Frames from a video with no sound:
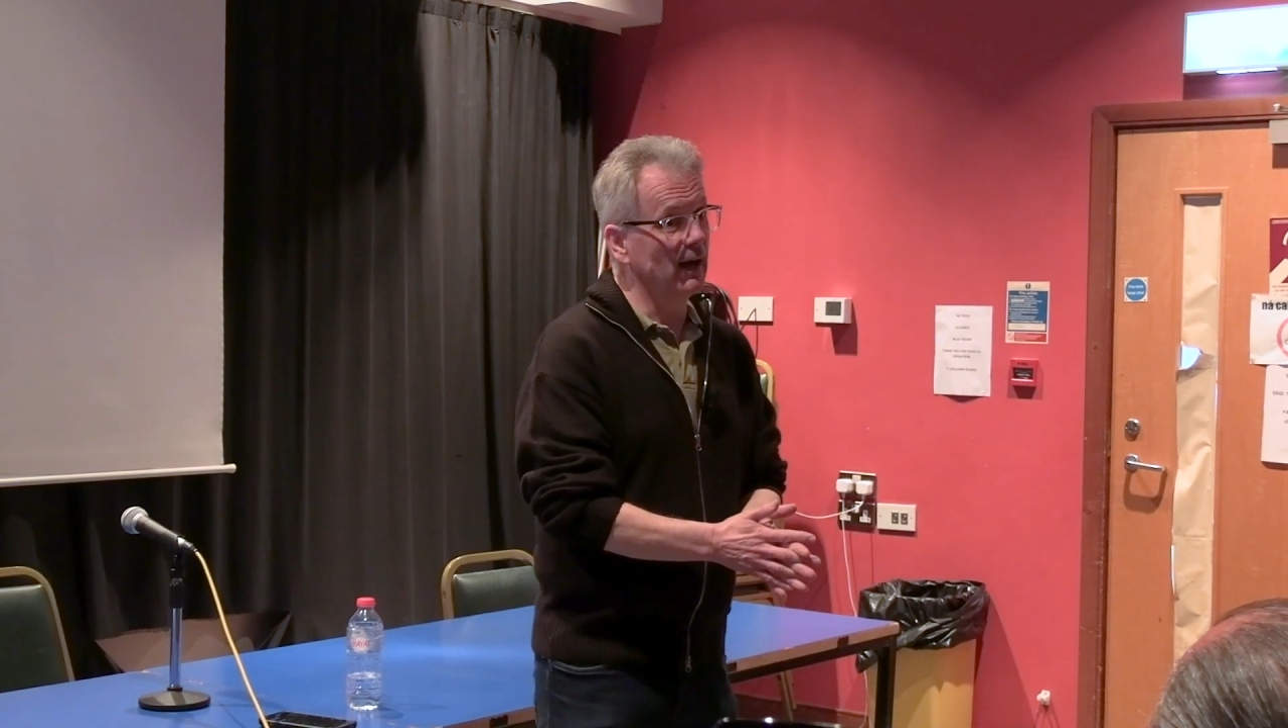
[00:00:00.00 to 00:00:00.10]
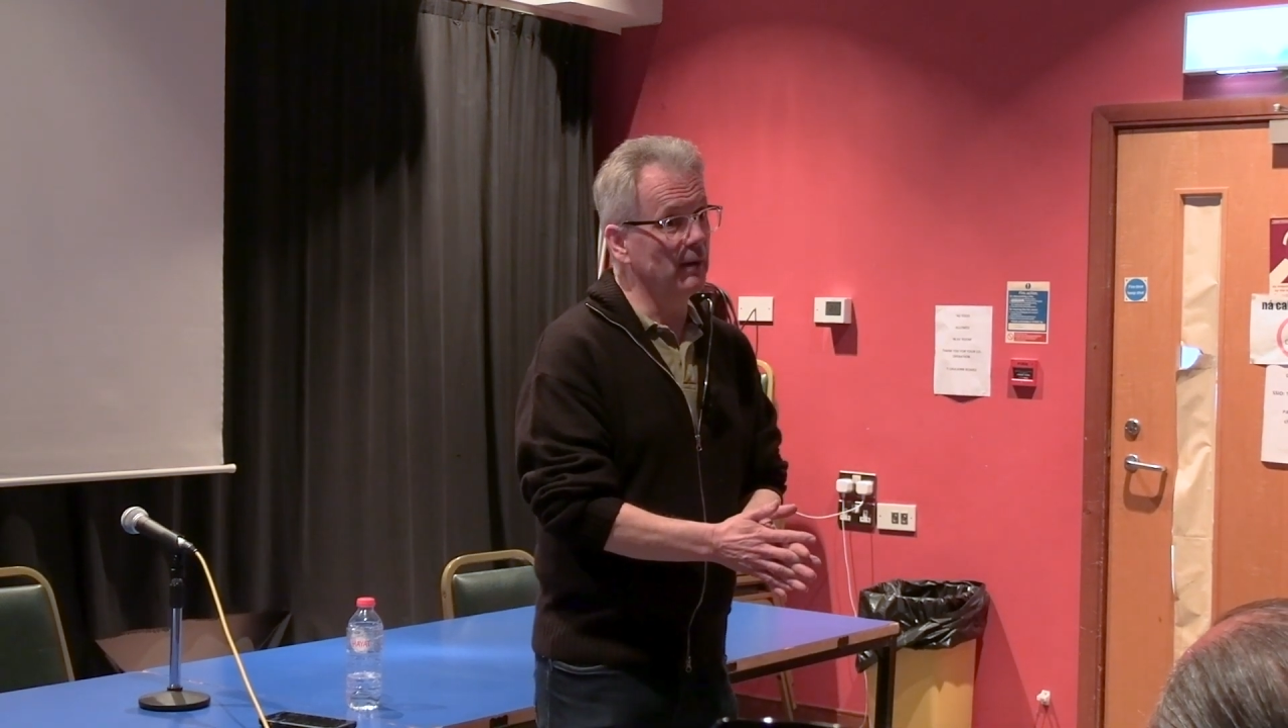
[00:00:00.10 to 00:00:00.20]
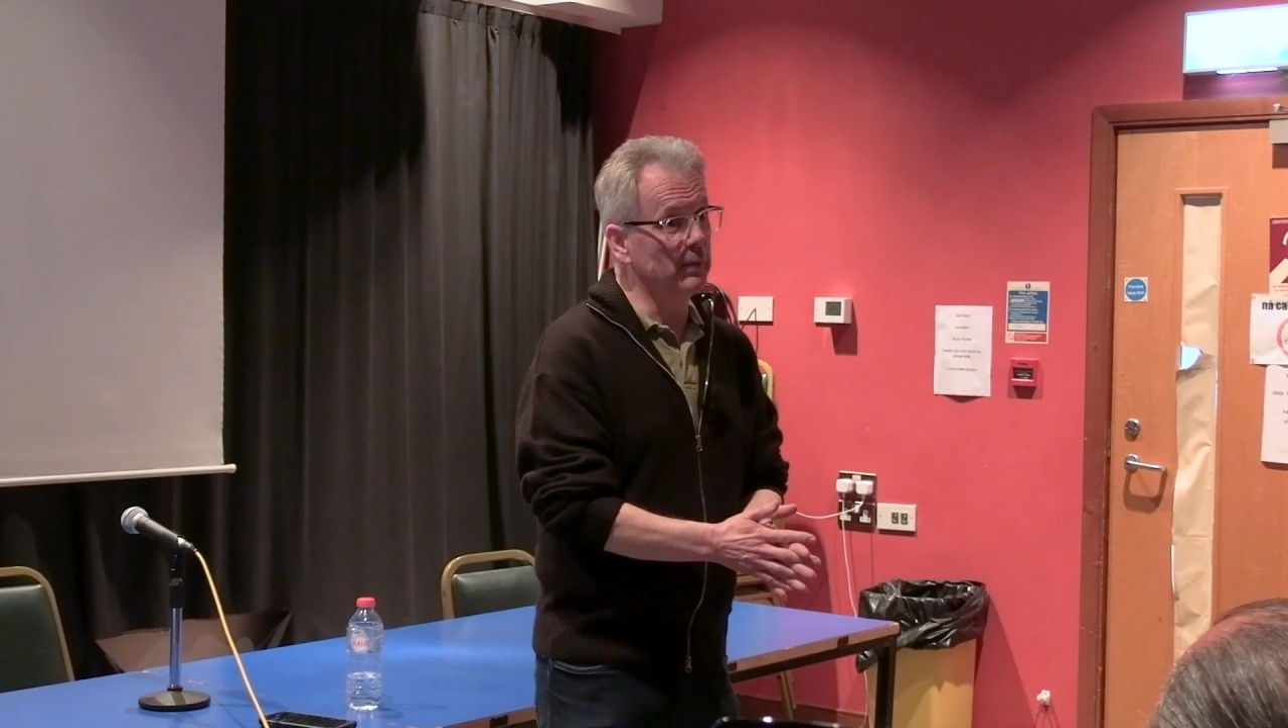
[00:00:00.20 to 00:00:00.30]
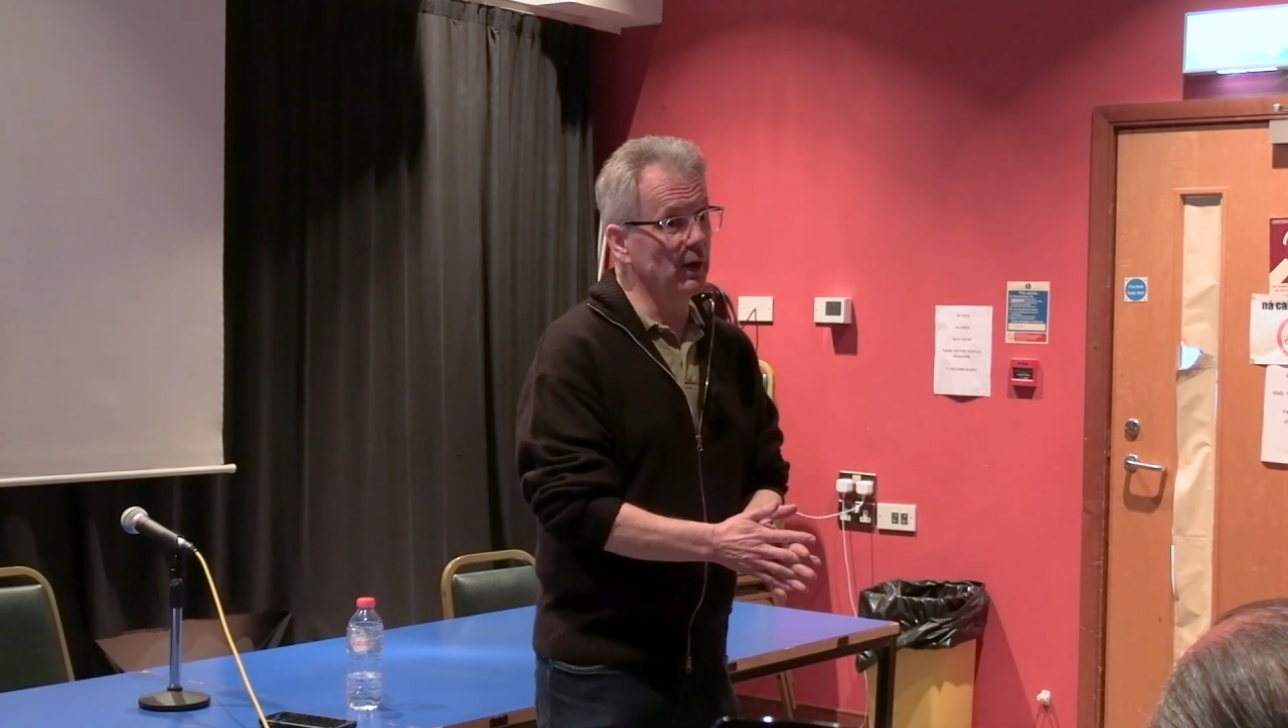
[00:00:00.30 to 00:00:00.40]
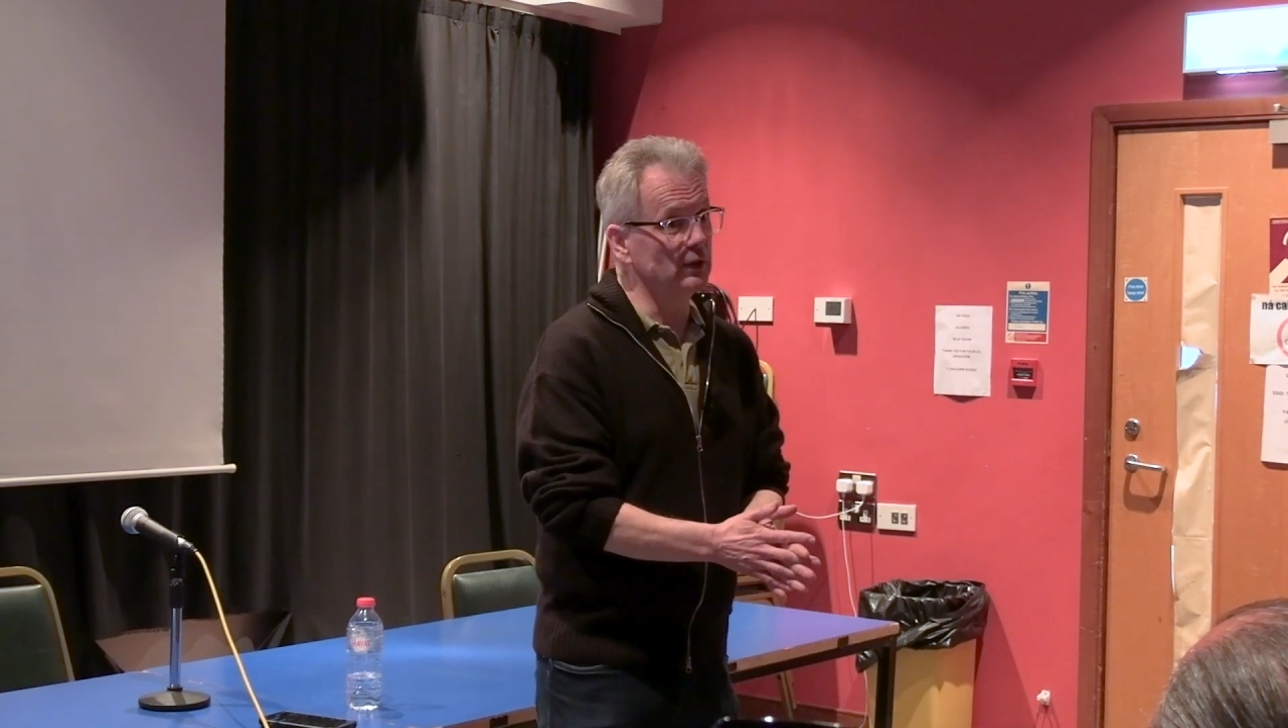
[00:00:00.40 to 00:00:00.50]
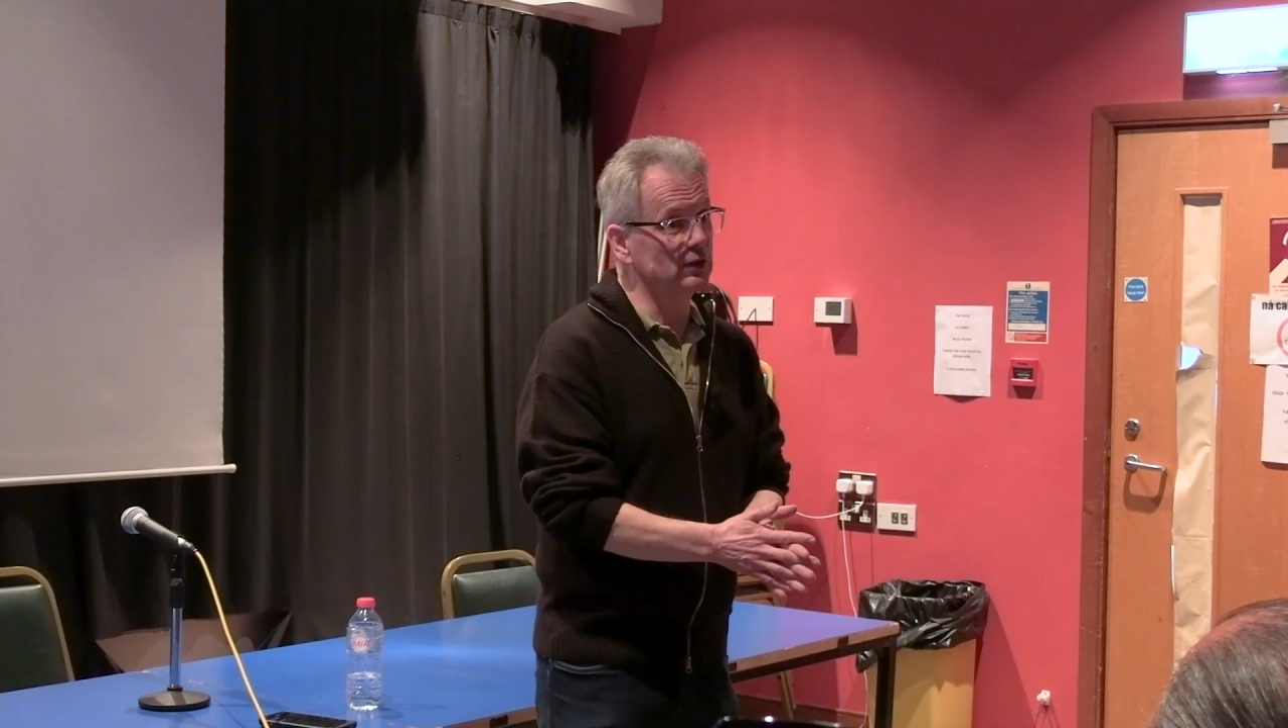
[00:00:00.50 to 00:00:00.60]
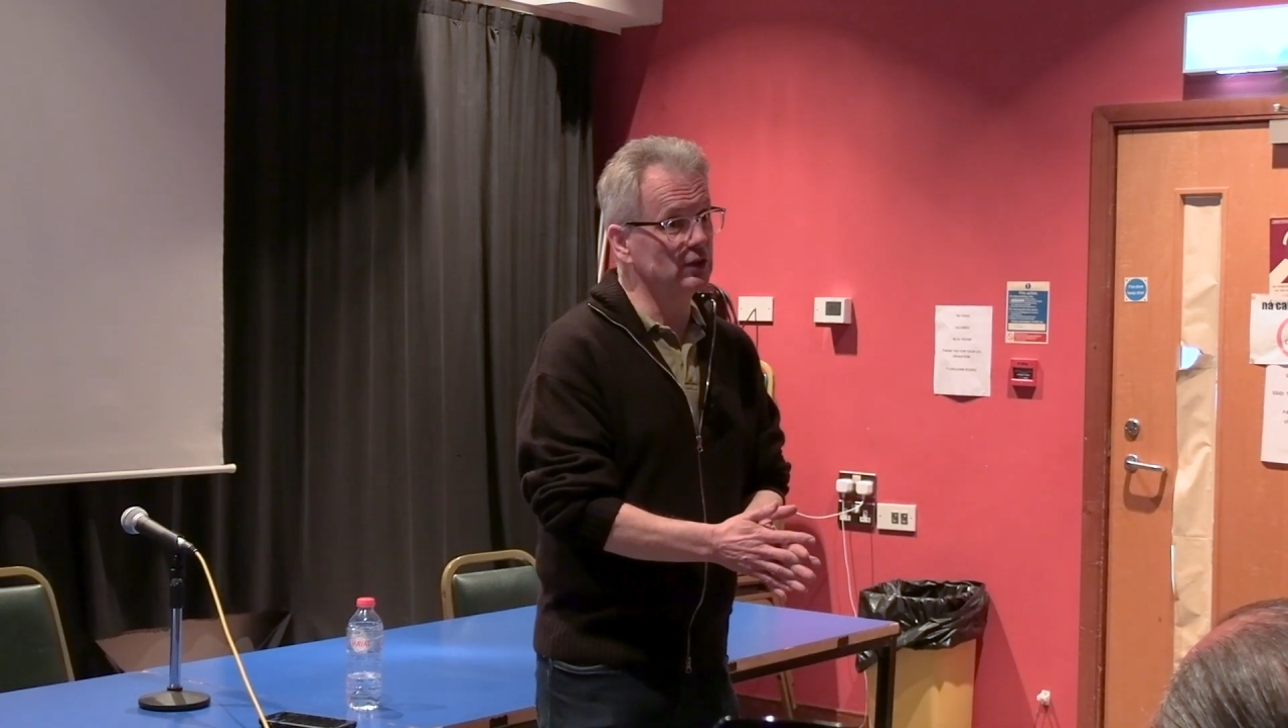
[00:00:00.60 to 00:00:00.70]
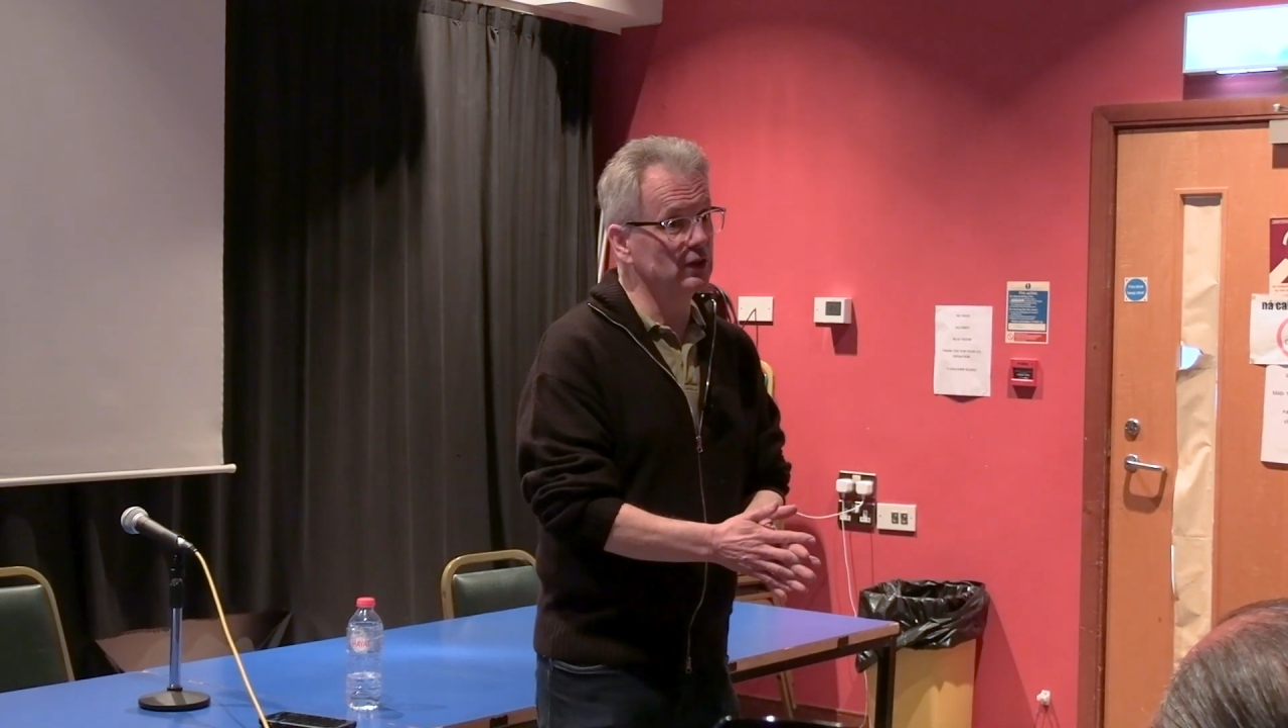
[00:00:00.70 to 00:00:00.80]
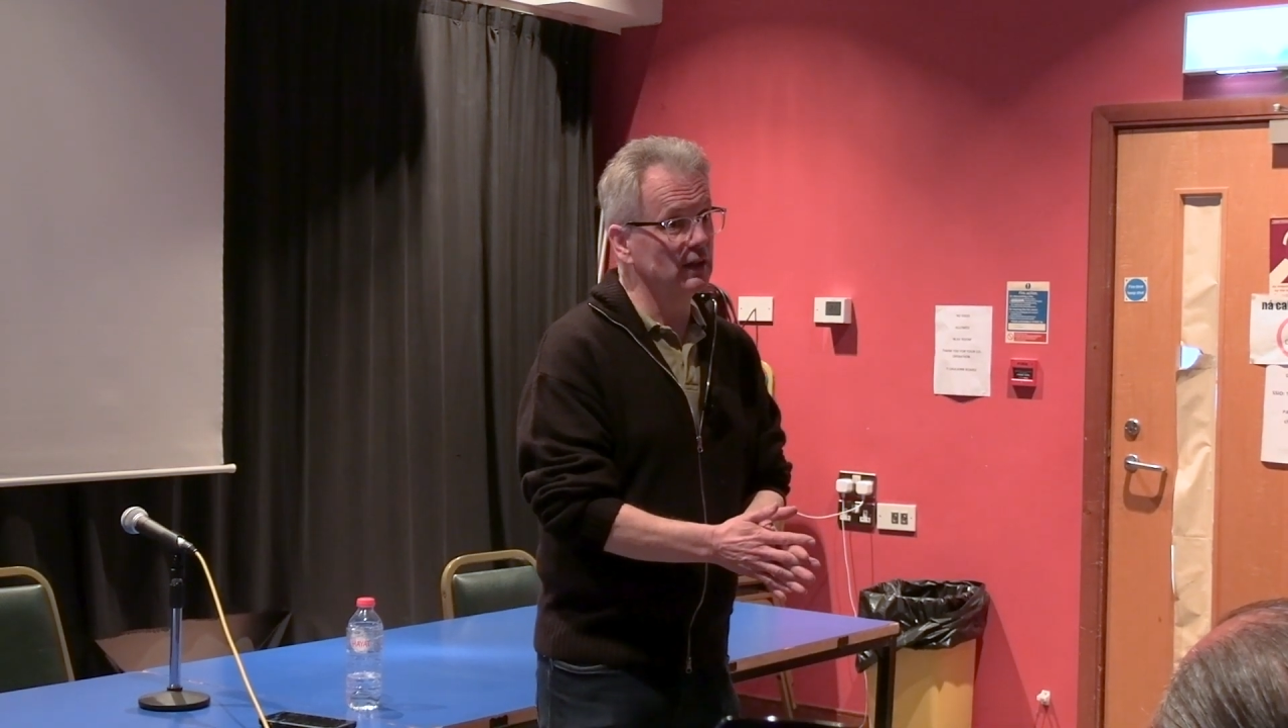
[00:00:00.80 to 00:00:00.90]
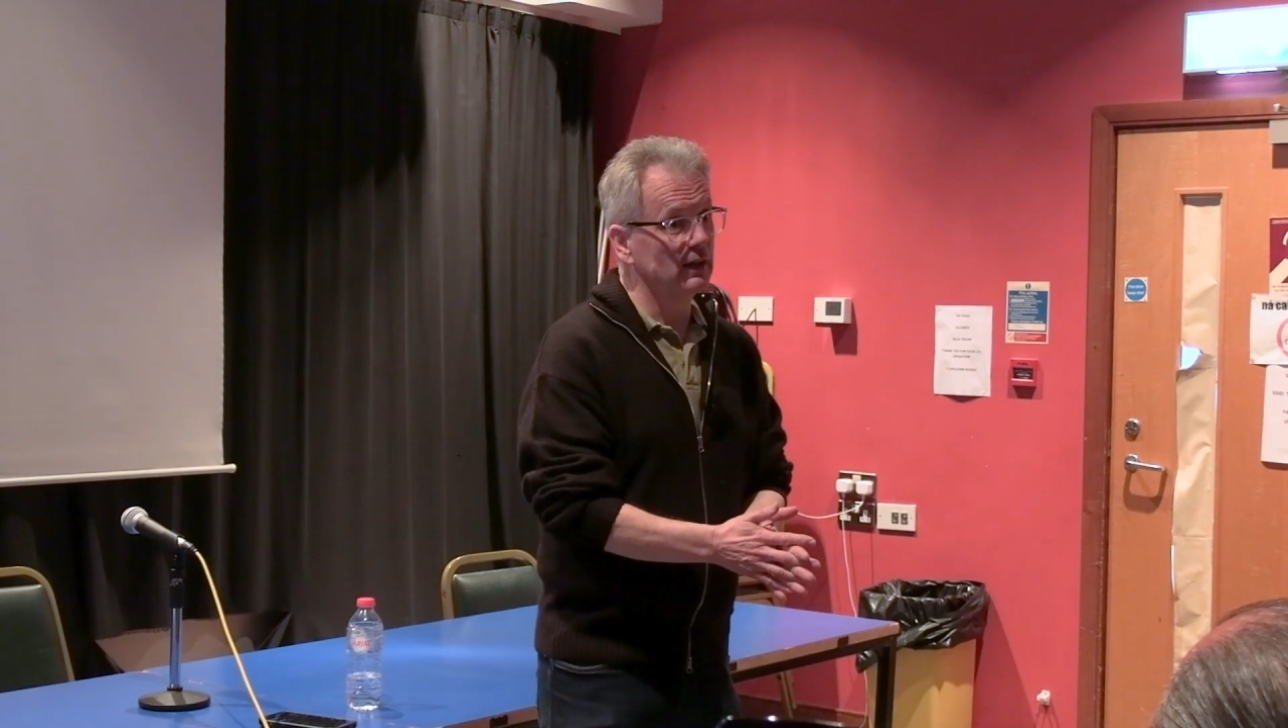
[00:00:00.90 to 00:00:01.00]

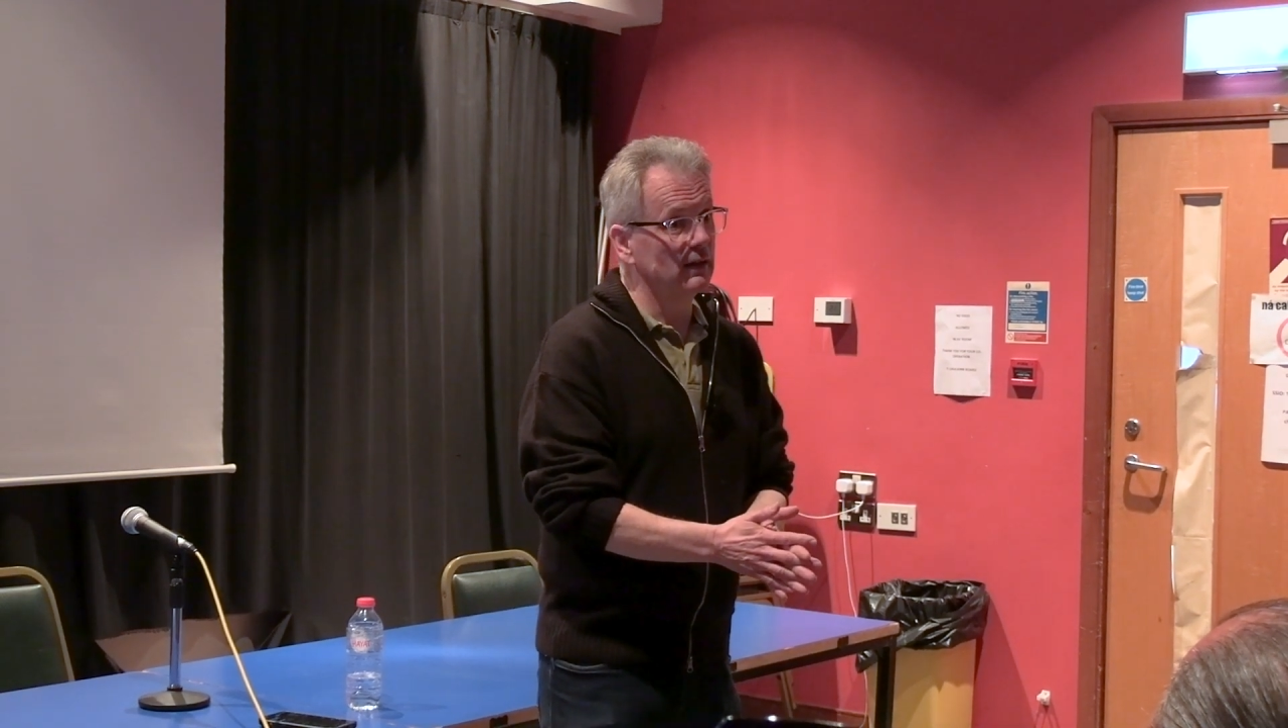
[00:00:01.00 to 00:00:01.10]
about